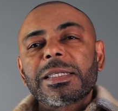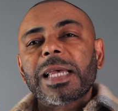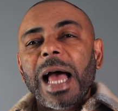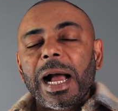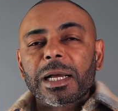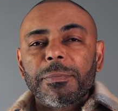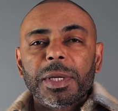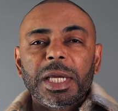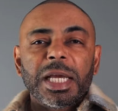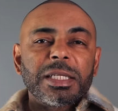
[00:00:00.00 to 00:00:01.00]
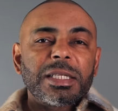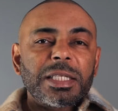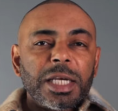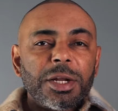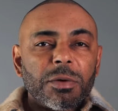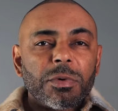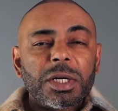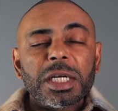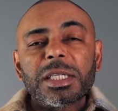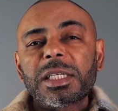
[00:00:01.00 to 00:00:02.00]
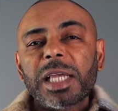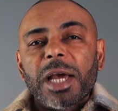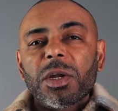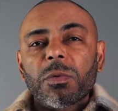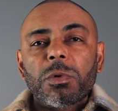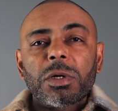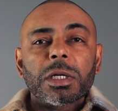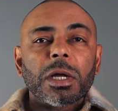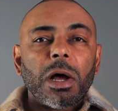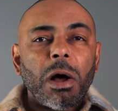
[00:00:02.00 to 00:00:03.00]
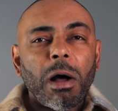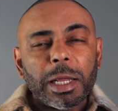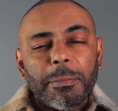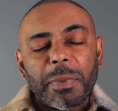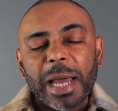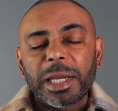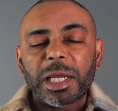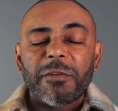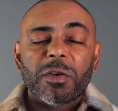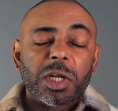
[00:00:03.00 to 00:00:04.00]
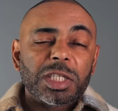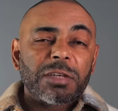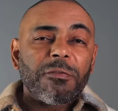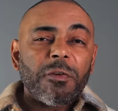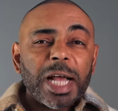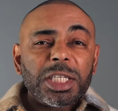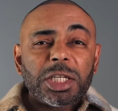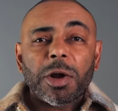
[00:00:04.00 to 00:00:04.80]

tonka bean, cedarwood, sandalwood, all combined to give you this fresh,